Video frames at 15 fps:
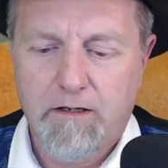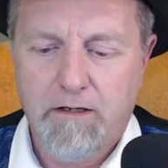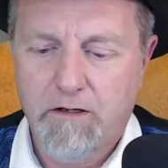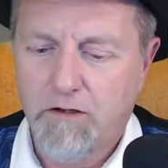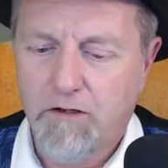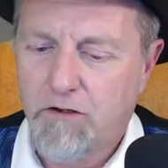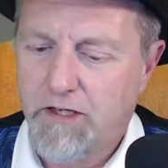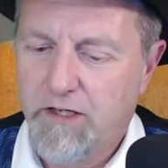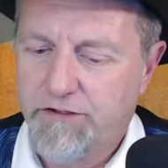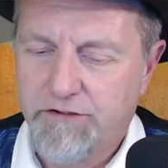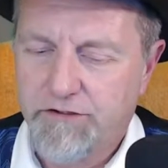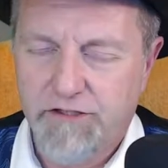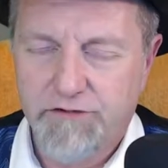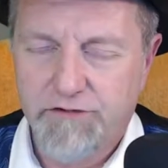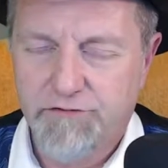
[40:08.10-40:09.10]
Oh, I
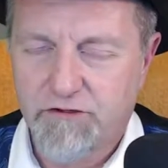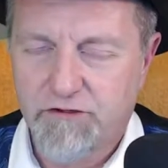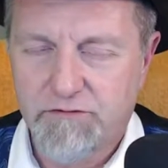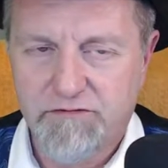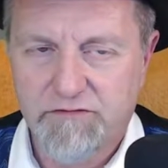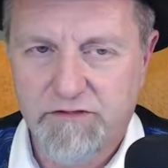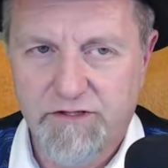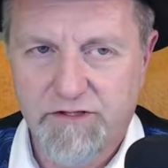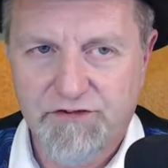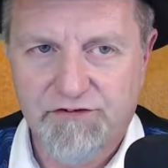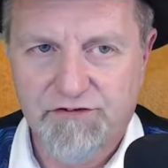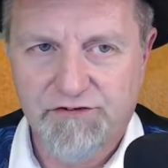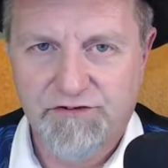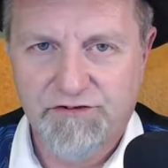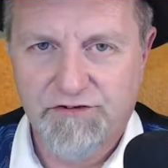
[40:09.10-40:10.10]
could get in trouble for
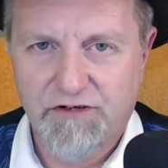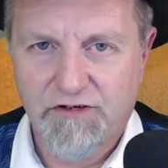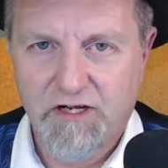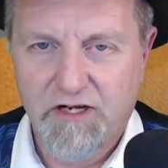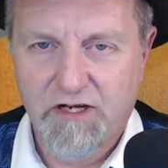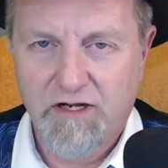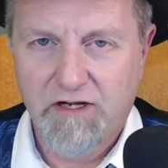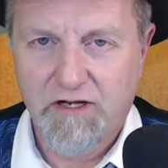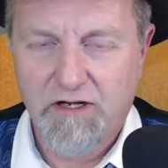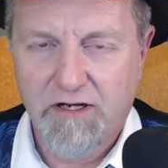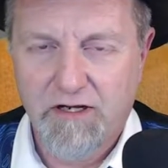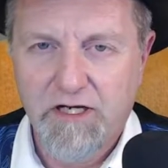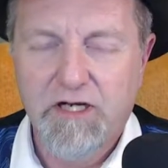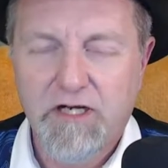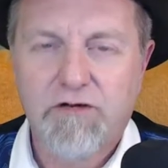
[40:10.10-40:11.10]
this.
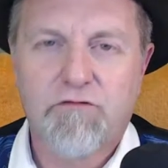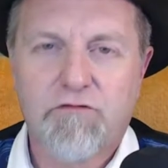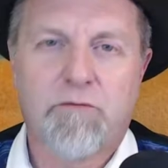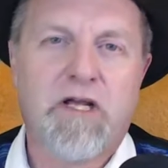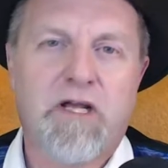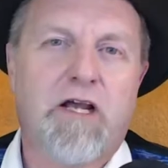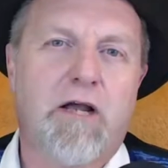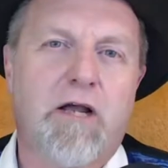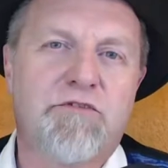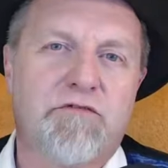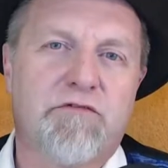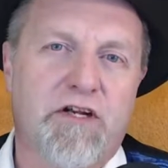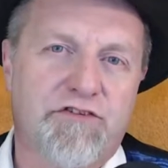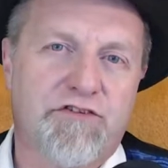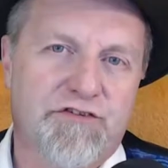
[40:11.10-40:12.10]
From my
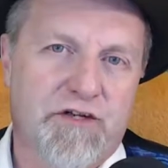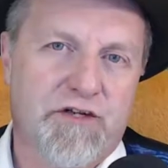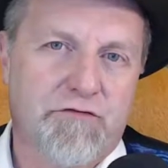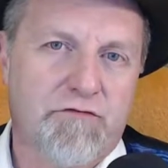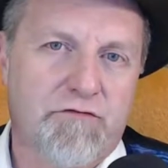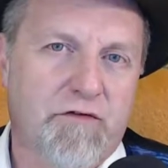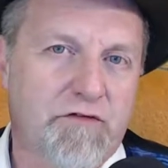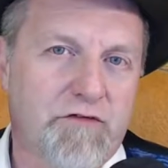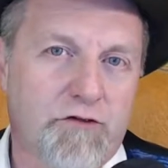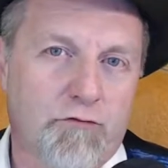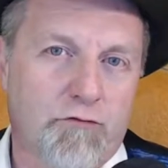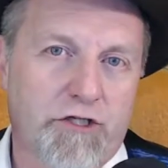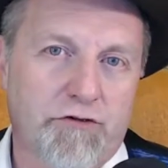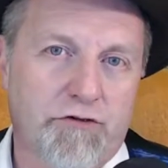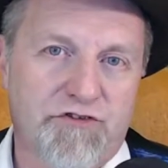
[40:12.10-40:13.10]
observations after
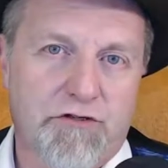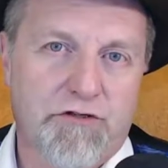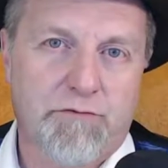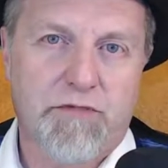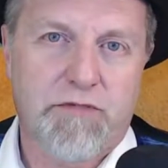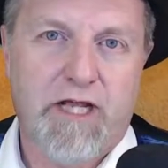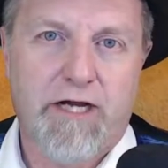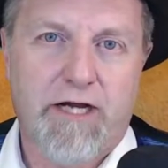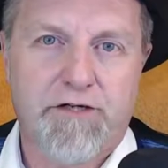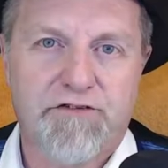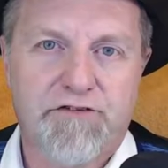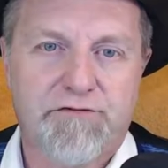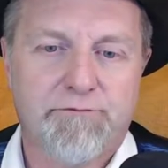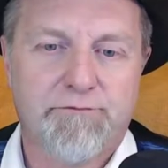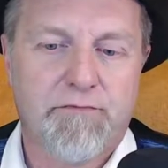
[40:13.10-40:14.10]
53 years on the
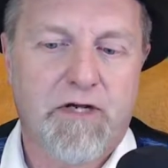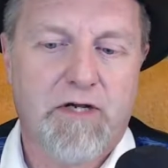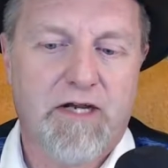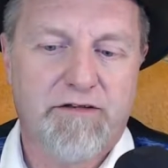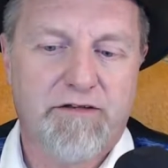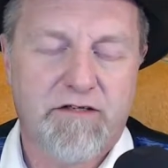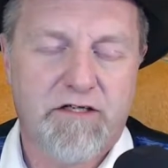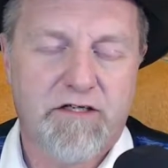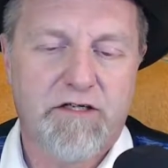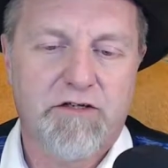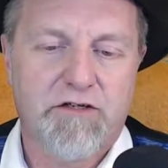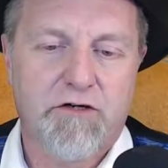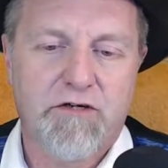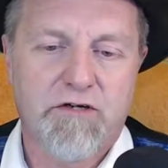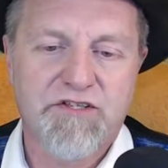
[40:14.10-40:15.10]
planet, I think
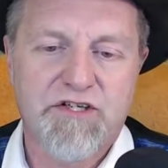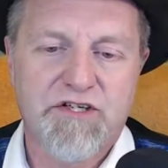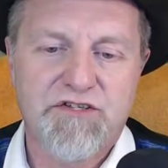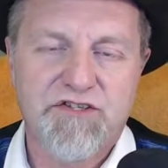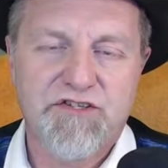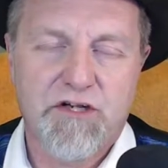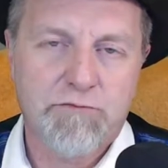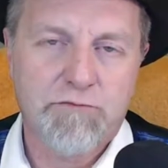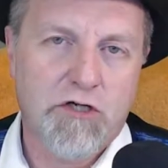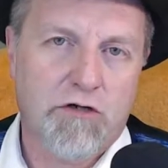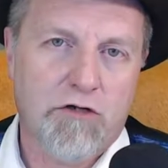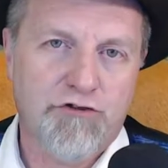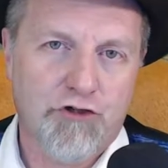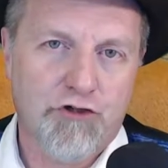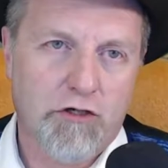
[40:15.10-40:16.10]
there is a
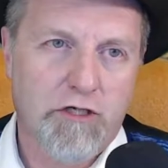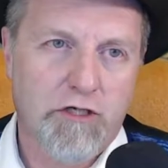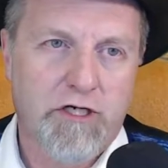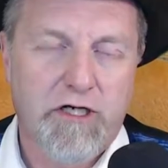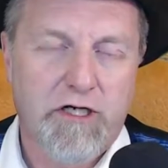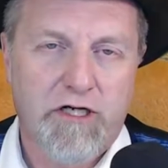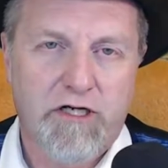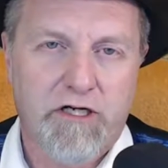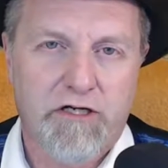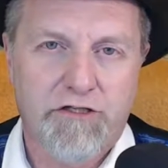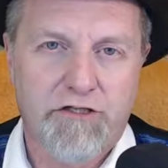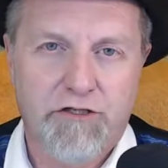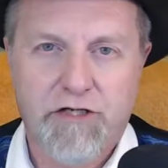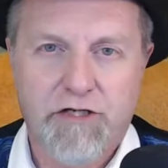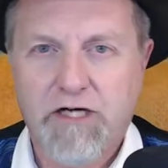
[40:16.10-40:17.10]
subculture in
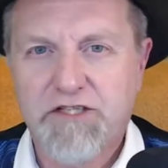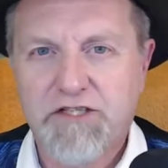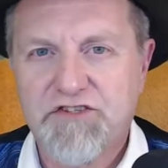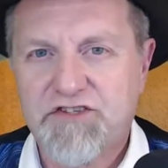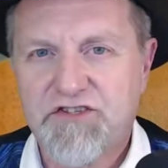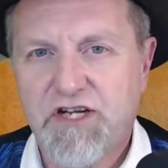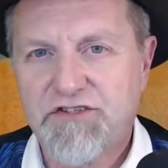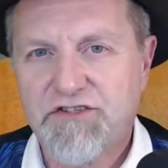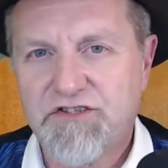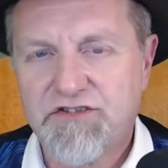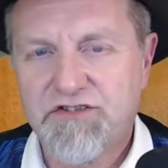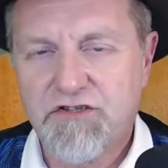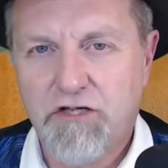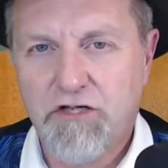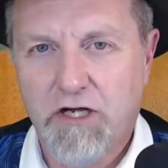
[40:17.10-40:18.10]
the United
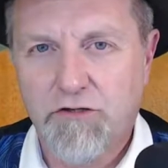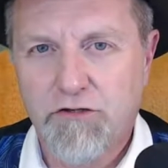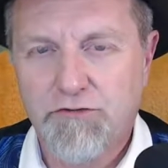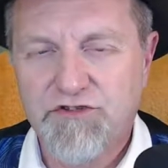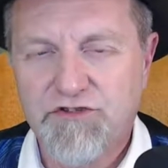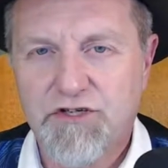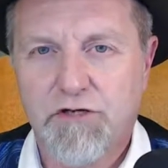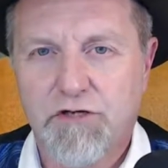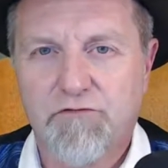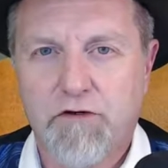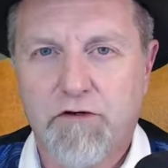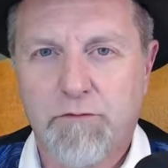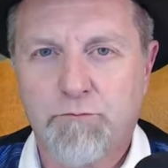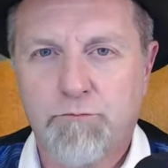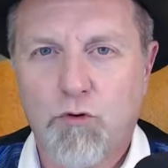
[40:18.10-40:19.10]
States' ghettos and
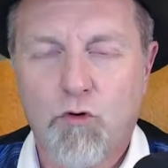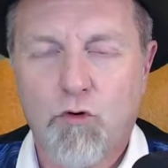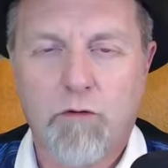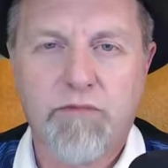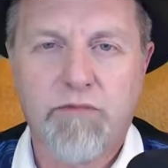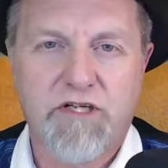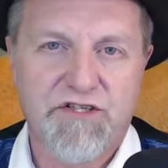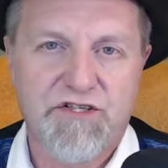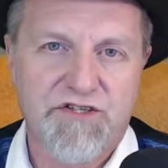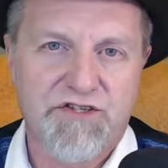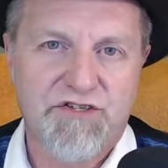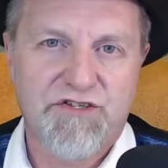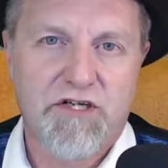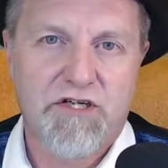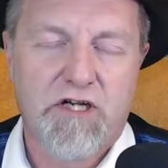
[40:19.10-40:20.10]
very poor
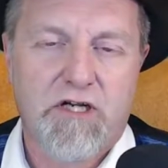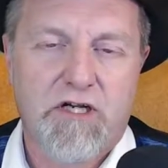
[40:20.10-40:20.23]
places